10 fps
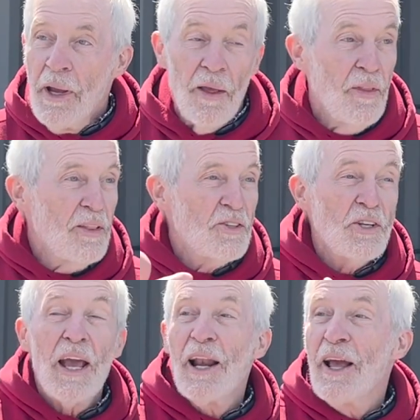and then the
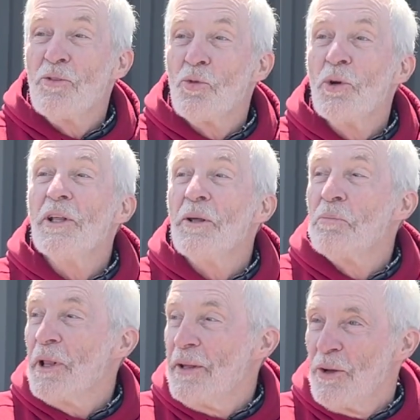satellites really
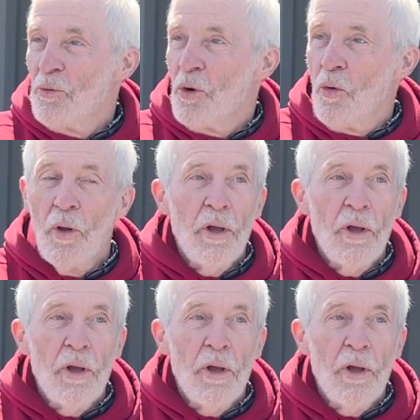play their role.